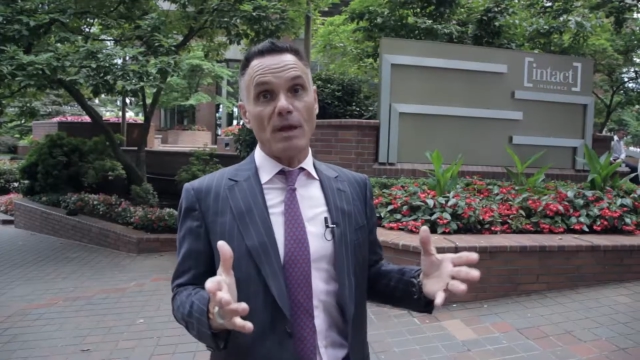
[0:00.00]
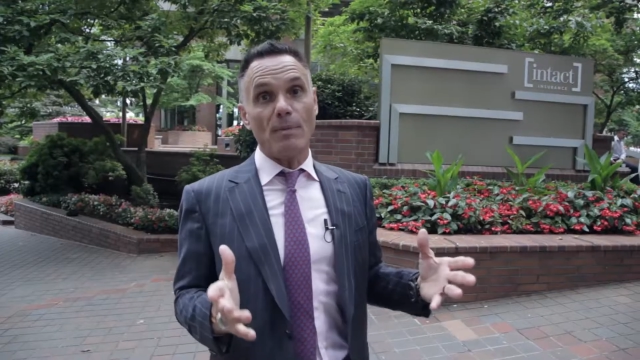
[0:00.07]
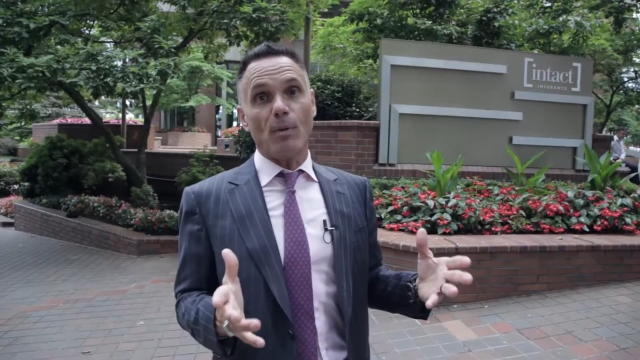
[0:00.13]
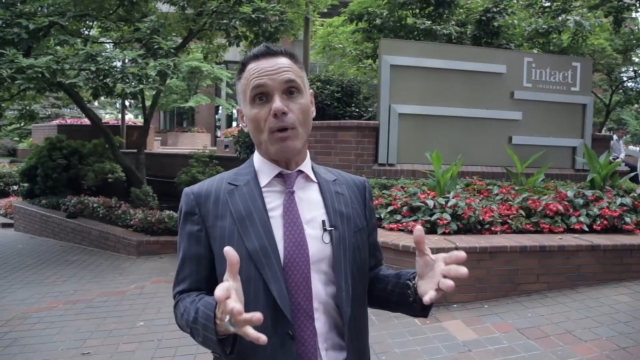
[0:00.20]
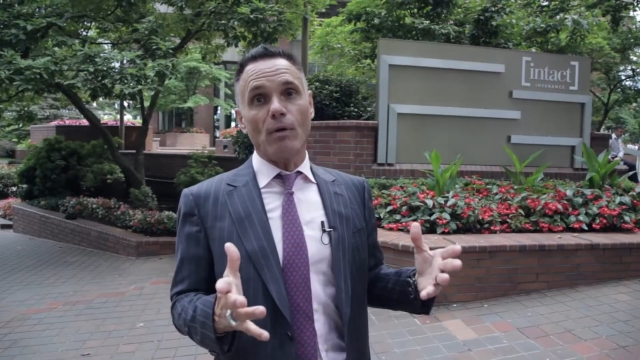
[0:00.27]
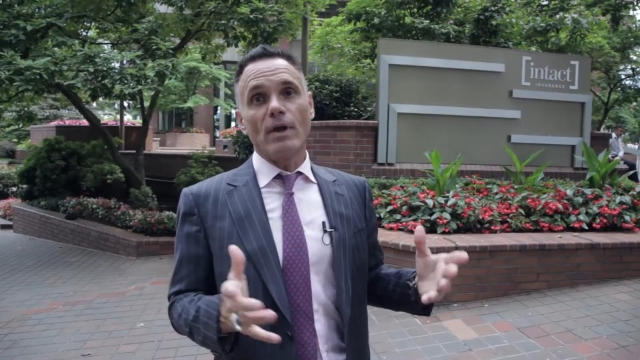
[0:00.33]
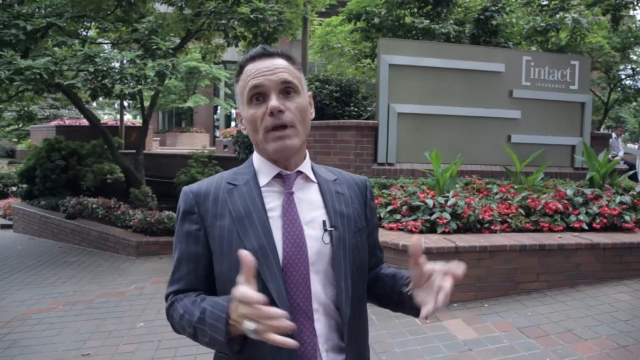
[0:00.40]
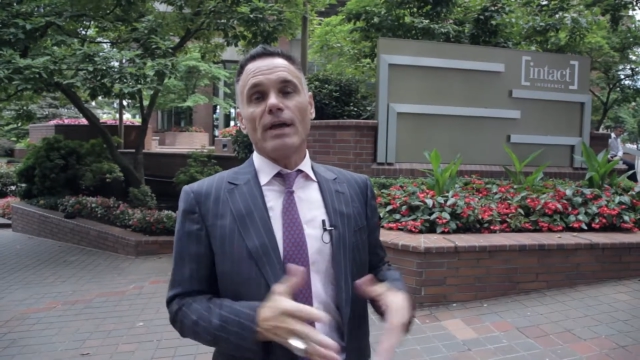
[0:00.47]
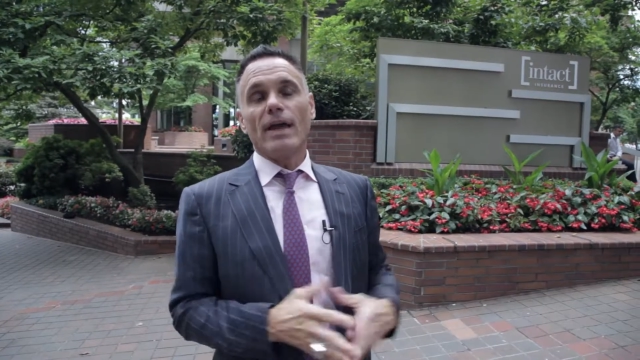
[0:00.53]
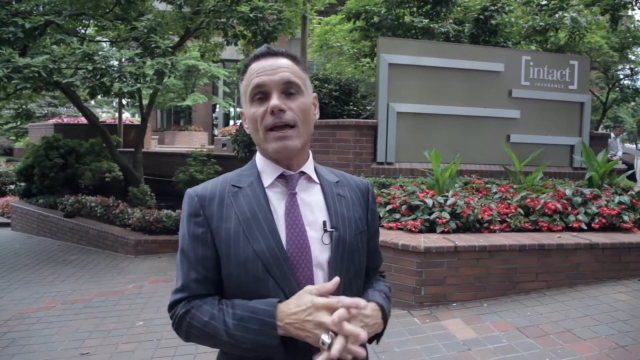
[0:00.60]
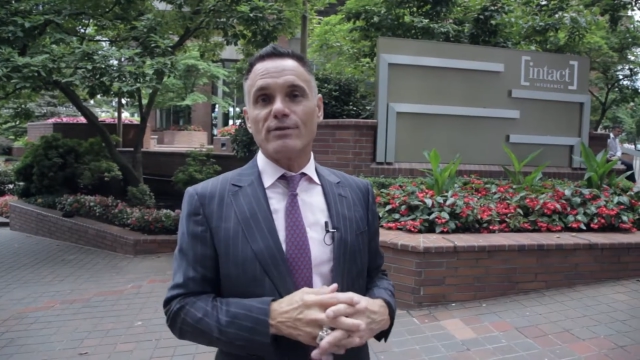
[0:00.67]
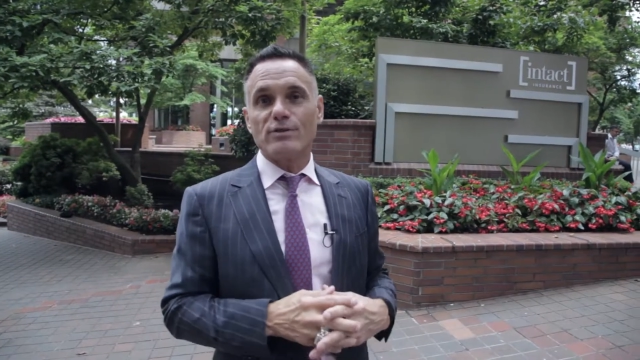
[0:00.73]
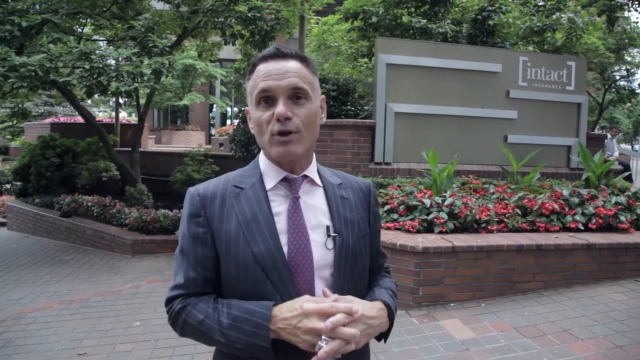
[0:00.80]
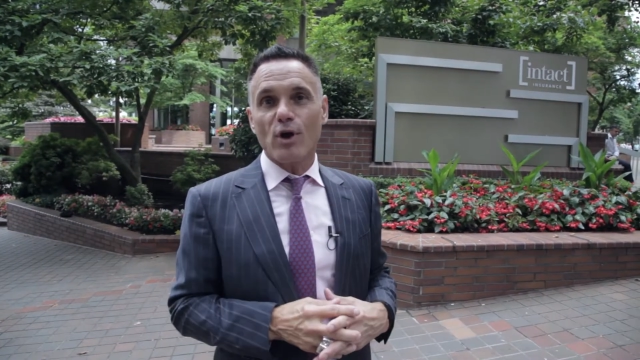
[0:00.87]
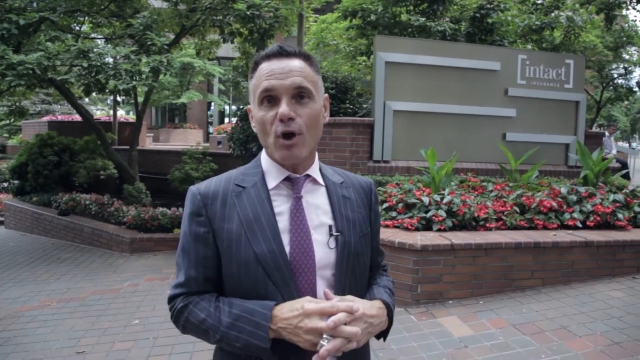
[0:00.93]
people.
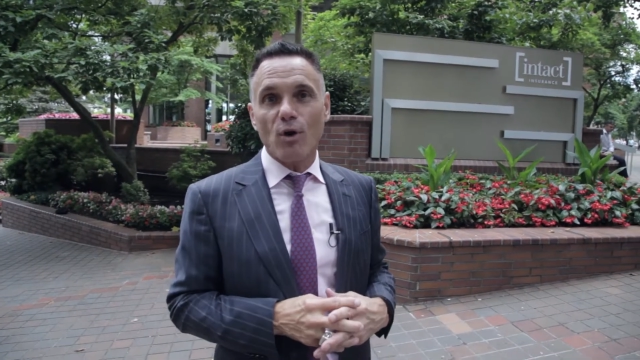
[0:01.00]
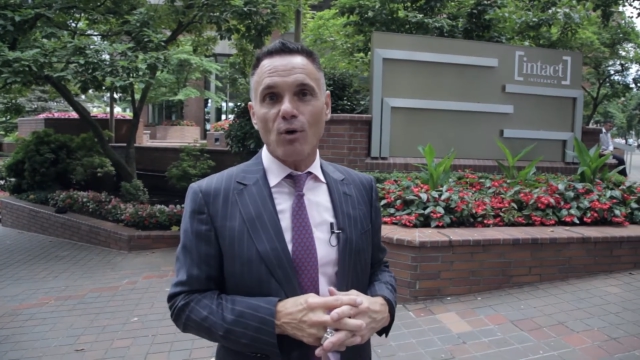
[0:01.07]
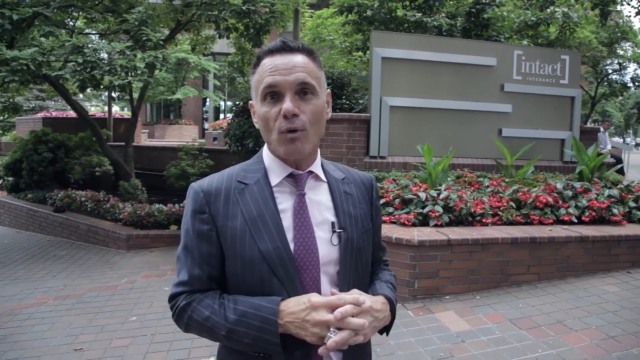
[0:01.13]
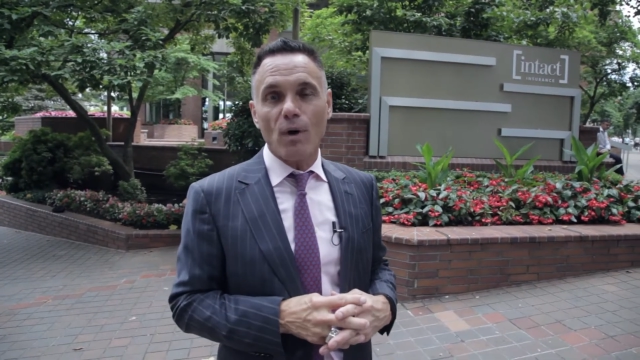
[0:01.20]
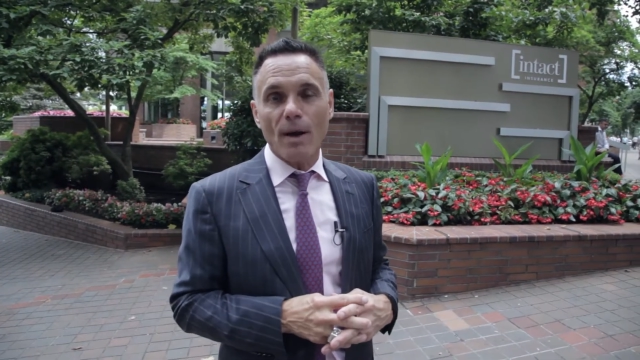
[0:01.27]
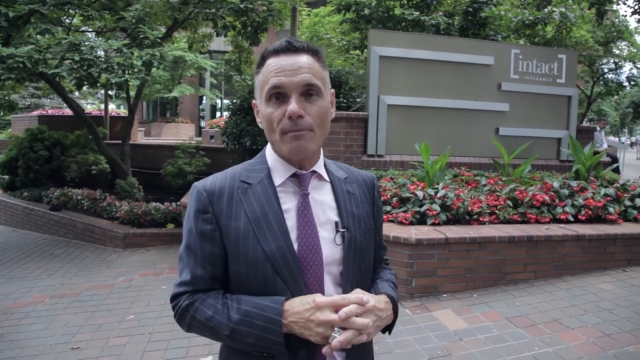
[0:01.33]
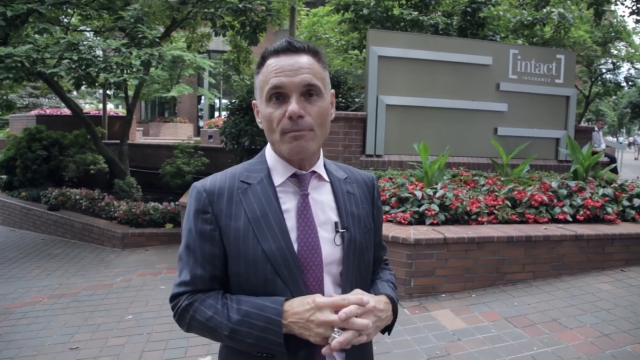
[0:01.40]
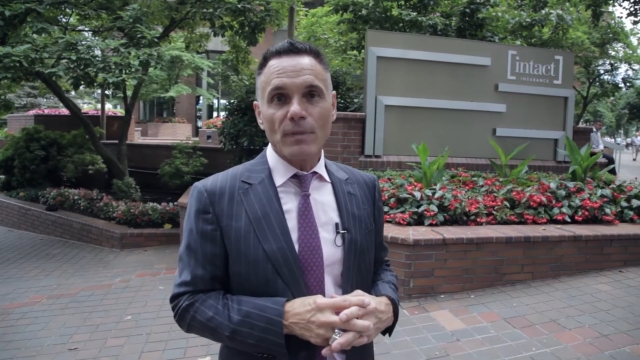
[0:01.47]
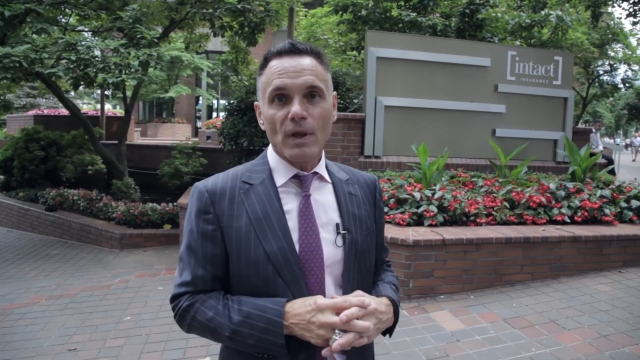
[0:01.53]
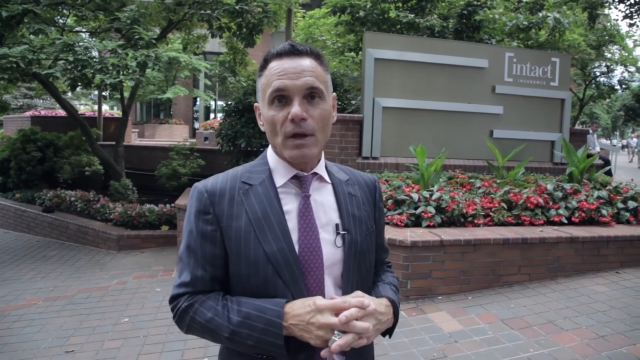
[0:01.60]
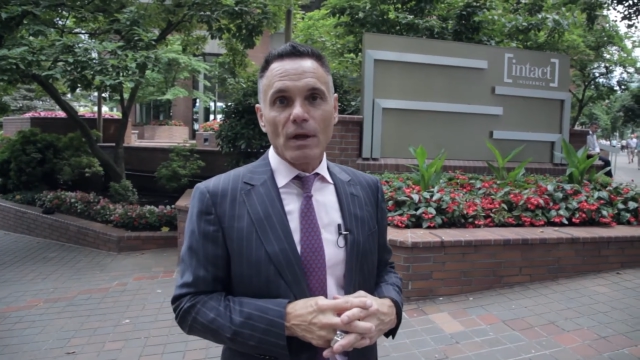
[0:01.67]
And so um,